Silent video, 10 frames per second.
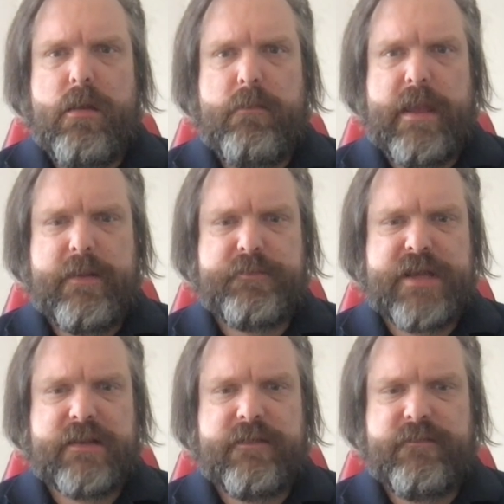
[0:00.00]
main
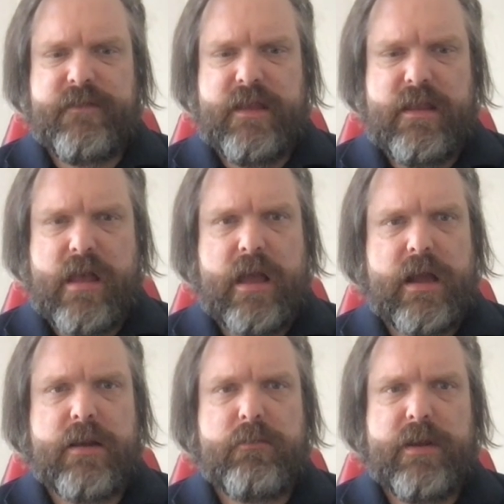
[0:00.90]
objective, I
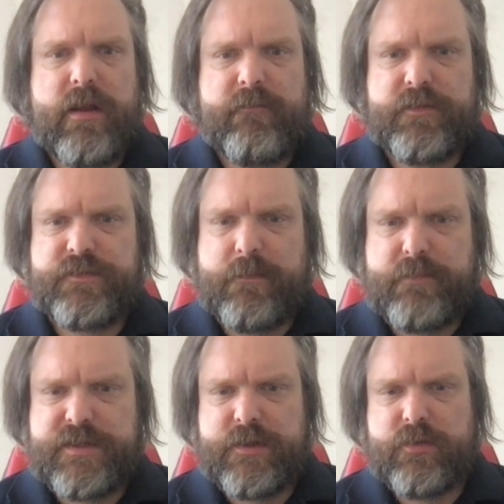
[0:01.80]
gotta recover some
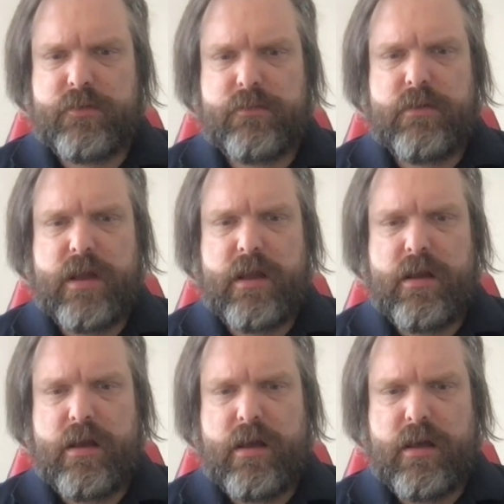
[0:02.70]
material.
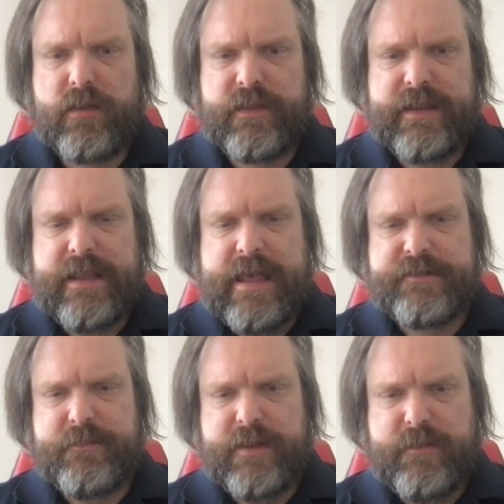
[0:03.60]
The king has
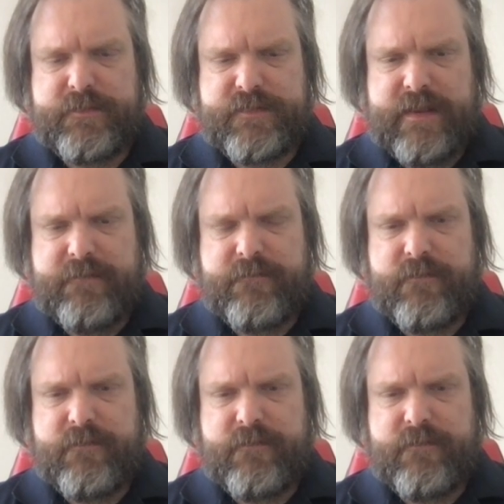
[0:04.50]
to become safe.